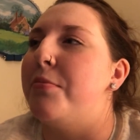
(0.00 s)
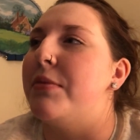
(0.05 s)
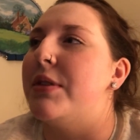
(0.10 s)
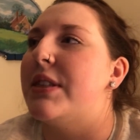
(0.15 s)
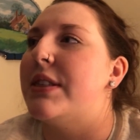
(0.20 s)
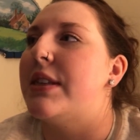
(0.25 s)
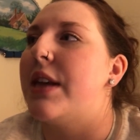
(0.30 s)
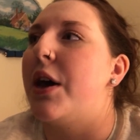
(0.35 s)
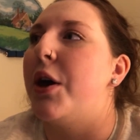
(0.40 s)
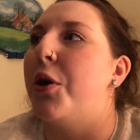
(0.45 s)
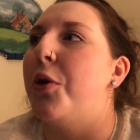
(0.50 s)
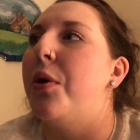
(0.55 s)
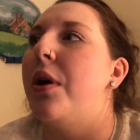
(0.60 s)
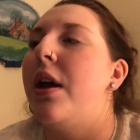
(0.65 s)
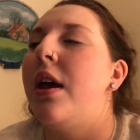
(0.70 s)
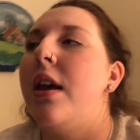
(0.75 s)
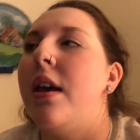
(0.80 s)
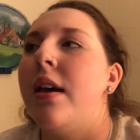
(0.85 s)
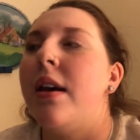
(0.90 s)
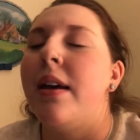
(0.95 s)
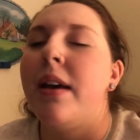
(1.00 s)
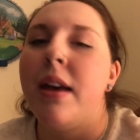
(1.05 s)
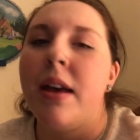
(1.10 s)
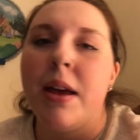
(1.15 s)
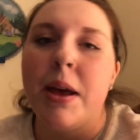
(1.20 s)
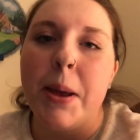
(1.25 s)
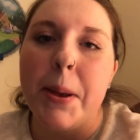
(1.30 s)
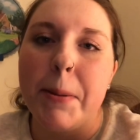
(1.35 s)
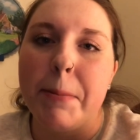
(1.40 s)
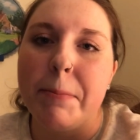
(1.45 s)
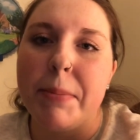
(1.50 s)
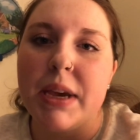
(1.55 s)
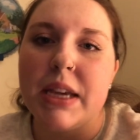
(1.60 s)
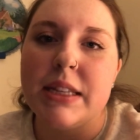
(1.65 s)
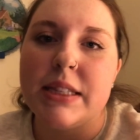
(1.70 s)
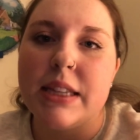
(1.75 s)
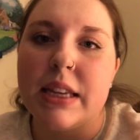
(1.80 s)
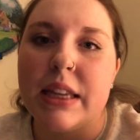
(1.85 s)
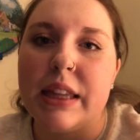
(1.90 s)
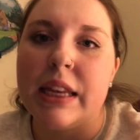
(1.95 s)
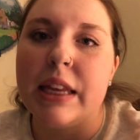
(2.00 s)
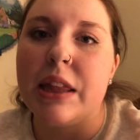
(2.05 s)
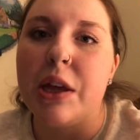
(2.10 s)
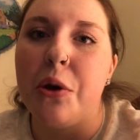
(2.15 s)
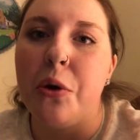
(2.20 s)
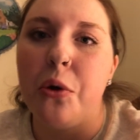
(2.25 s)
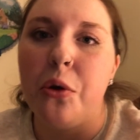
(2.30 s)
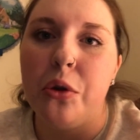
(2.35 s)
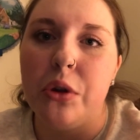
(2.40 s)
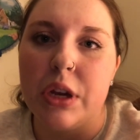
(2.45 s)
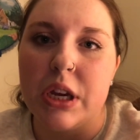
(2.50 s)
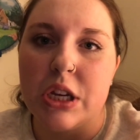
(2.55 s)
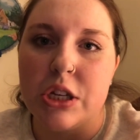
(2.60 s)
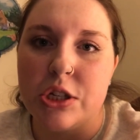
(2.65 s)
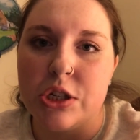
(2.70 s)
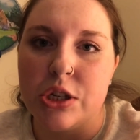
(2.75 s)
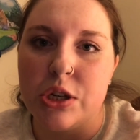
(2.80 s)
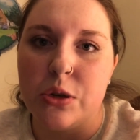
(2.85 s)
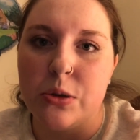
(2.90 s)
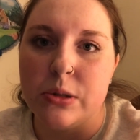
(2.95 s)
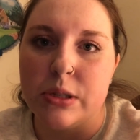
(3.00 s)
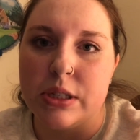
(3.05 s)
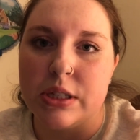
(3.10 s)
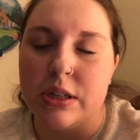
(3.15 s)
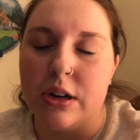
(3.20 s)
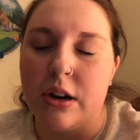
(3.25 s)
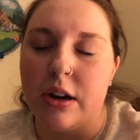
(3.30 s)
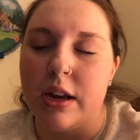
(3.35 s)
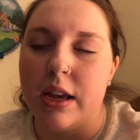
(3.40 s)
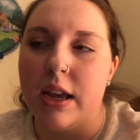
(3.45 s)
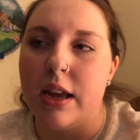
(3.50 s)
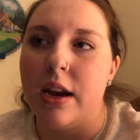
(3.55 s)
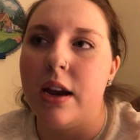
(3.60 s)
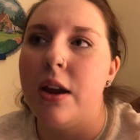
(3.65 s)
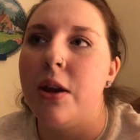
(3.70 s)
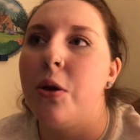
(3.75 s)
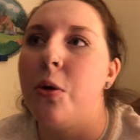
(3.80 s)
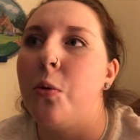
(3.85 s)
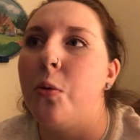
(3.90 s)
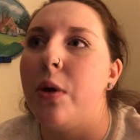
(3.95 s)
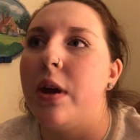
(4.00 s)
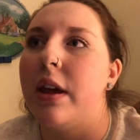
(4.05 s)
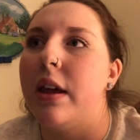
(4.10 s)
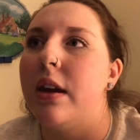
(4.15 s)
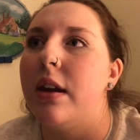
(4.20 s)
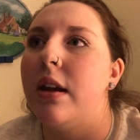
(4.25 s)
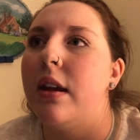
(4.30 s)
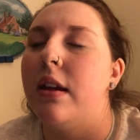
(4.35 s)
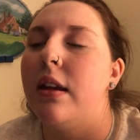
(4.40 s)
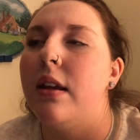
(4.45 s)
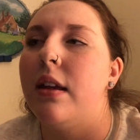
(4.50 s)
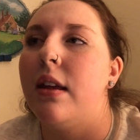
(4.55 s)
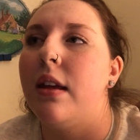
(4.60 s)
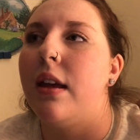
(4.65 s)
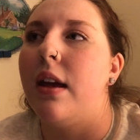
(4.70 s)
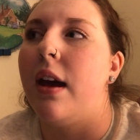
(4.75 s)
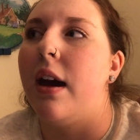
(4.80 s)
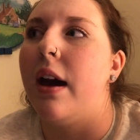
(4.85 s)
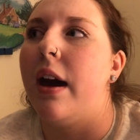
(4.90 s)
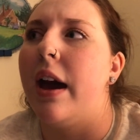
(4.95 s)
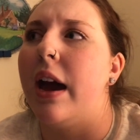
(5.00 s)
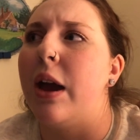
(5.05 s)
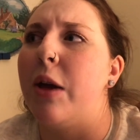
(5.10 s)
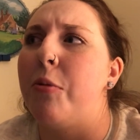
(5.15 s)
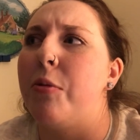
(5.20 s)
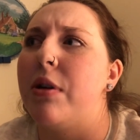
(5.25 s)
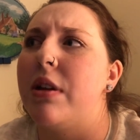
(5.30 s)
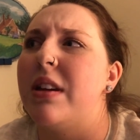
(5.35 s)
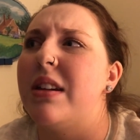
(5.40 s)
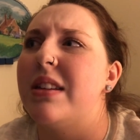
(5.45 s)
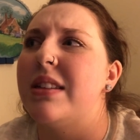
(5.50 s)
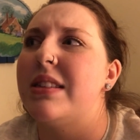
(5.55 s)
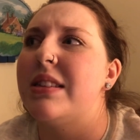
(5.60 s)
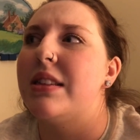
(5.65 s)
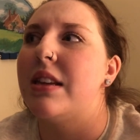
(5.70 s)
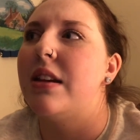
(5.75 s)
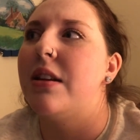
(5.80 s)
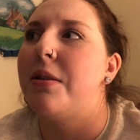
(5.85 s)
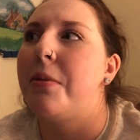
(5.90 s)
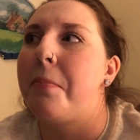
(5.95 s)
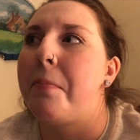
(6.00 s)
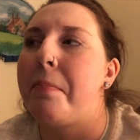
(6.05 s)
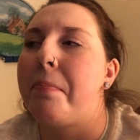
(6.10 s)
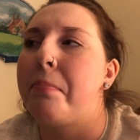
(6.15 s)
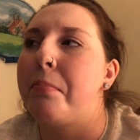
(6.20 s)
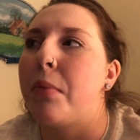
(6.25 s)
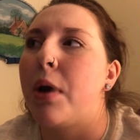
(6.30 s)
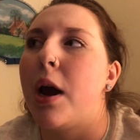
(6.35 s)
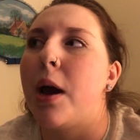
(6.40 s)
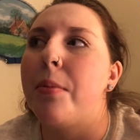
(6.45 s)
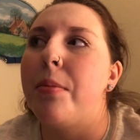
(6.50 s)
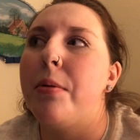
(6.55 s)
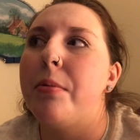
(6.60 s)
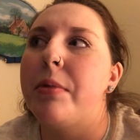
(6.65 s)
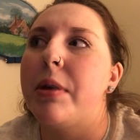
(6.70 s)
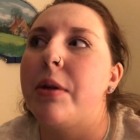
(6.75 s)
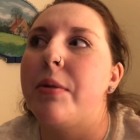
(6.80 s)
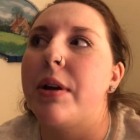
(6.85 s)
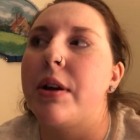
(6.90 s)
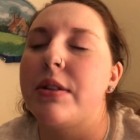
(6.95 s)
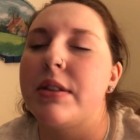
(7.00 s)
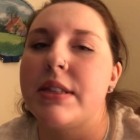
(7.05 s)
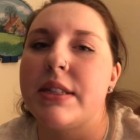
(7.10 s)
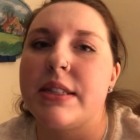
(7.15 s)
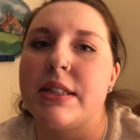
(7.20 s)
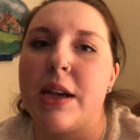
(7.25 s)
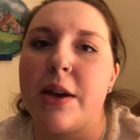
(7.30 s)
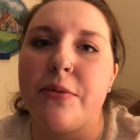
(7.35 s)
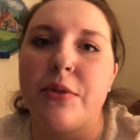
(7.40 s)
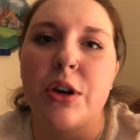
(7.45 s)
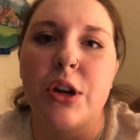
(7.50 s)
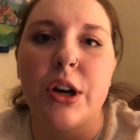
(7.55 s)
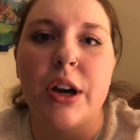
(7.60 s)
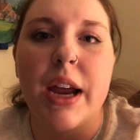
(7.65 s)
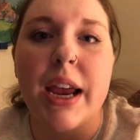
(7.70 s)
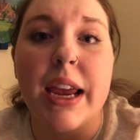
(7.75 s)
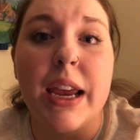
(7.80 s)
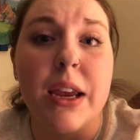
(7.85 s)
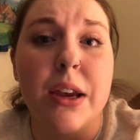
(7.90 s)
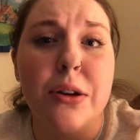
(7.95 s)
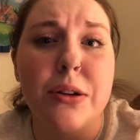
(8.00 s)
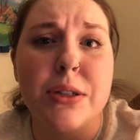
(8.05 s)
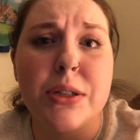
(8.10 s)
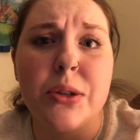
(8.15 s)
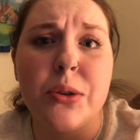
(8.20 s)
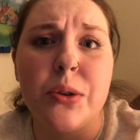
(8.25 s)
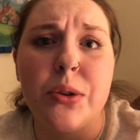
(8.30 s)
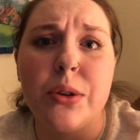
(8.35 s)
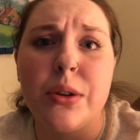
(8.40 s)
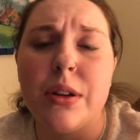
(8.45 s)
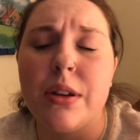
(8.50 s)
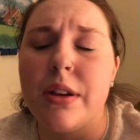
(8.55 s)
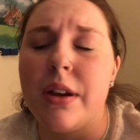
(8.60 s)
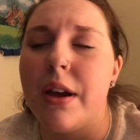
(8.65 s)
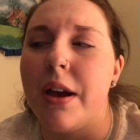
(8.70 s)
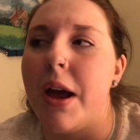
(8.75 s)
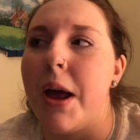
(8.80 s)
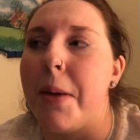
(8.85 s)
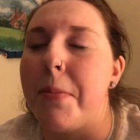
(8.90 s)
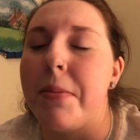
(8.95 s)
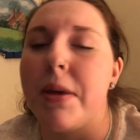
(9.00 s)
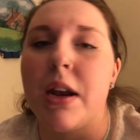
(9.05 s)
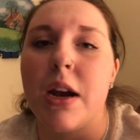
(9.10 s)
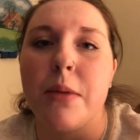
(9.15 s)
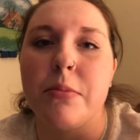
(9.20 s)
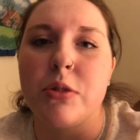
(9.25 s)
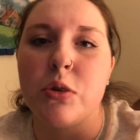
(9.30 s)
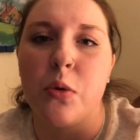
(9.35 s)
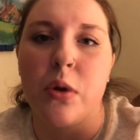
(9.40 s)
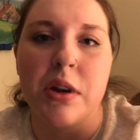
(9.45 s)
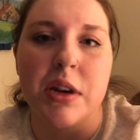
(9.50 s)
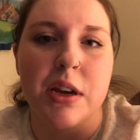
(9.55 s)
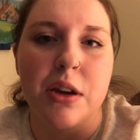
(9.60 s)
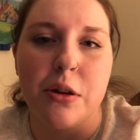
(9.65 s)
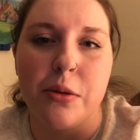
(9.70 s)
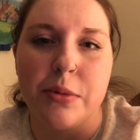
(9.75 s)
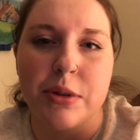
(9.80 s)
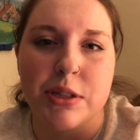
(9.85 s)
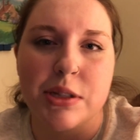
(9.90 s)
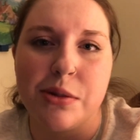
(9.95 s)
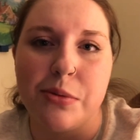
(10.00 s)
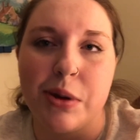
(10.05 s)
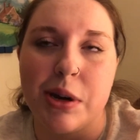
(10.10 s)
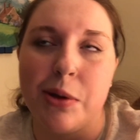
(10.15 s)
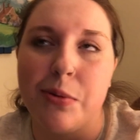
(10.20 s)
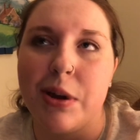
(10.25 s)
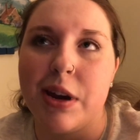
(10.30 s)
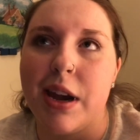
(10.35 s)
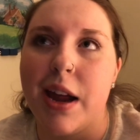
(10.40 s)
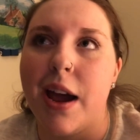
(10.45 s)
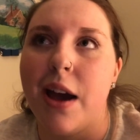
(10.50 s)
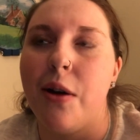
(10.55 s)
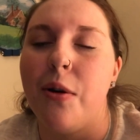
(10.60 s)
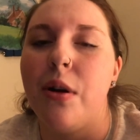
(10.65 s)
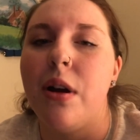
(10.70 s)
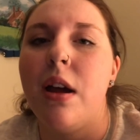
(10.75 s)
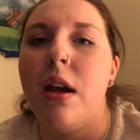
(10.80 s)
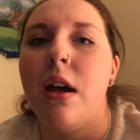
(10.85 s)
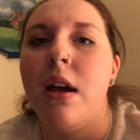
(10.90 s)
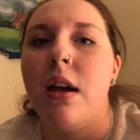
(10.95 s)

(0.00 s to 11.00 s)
So basically the whole issue started when I was probably around 7 or 8 years old, and I'm 20, almost 21 now.